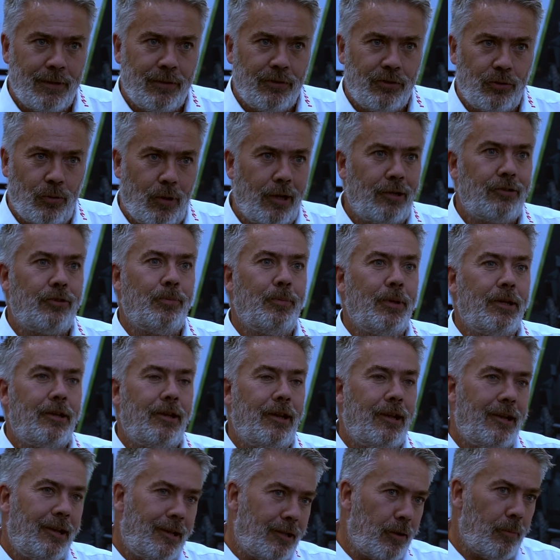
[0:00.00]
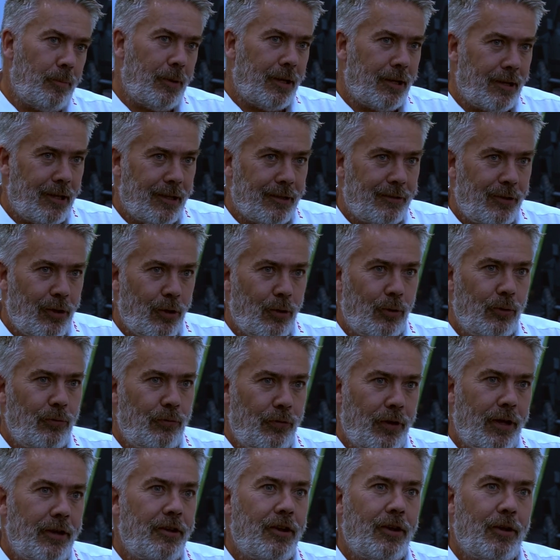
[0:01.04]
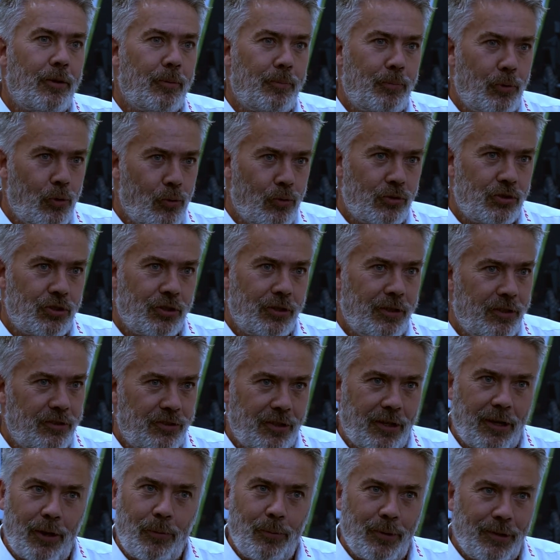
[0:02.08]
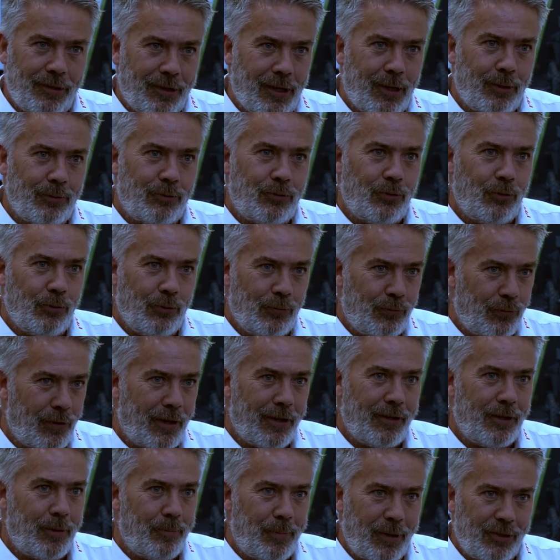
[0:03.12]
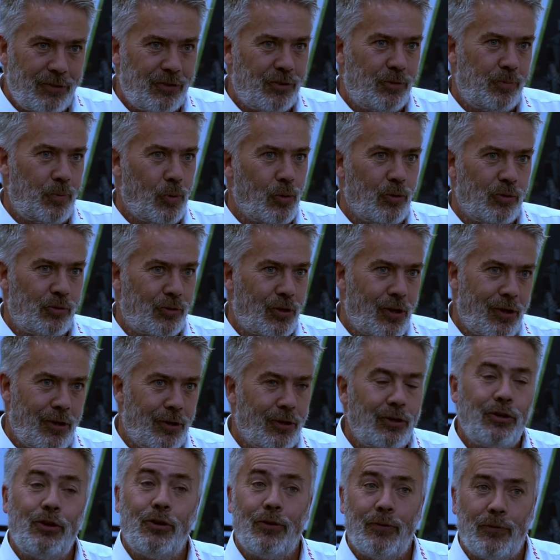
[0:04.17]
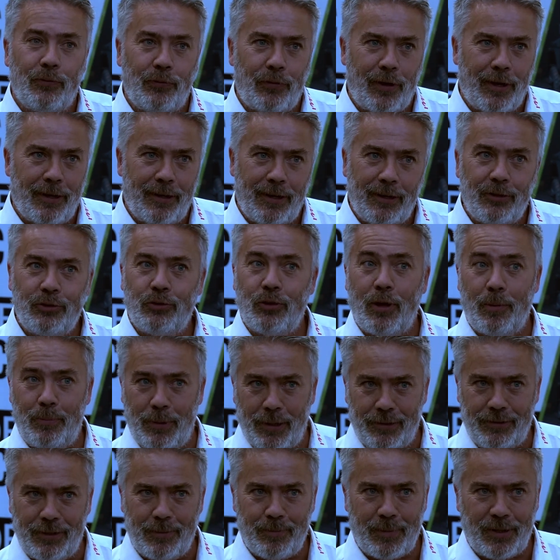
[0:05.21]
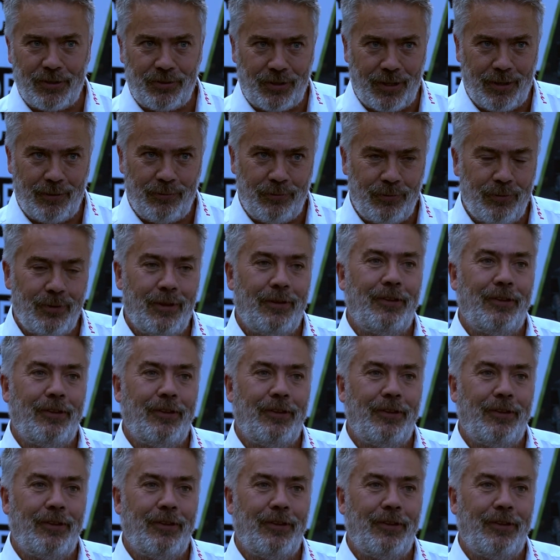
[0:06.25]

So ultimately, a little bit like the old Ferdinand Porsche, he said, I went out to find the best sports car, couldn't find it, so I built it myself.